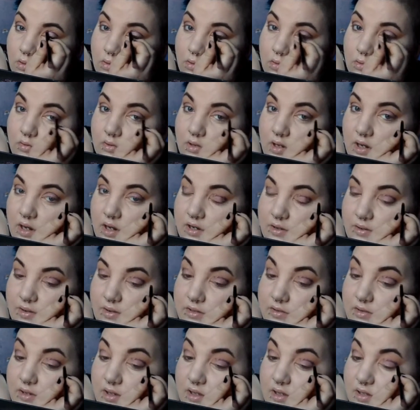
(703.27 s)
Just trying to do it
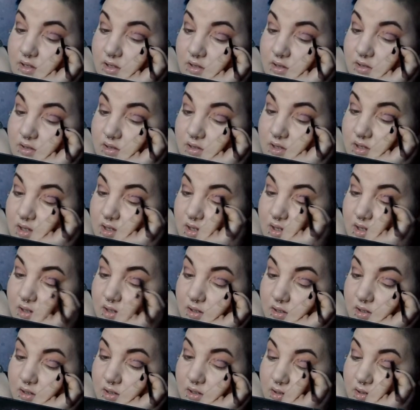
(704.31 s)
so I can still see.
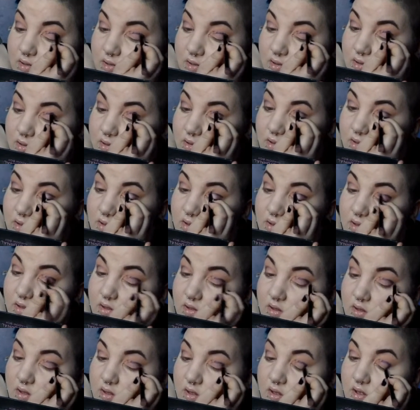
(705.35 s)

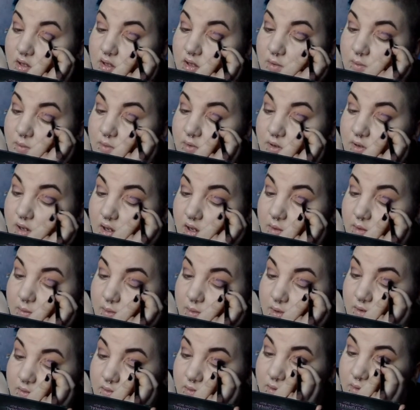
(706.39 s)
That one kind of
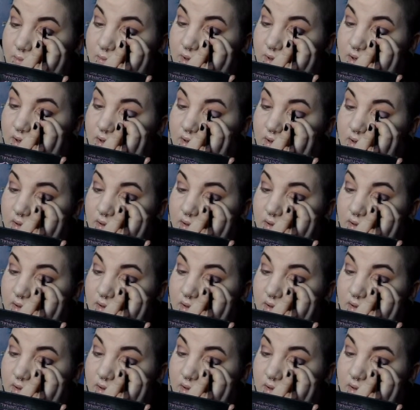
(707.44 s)
went everywhere.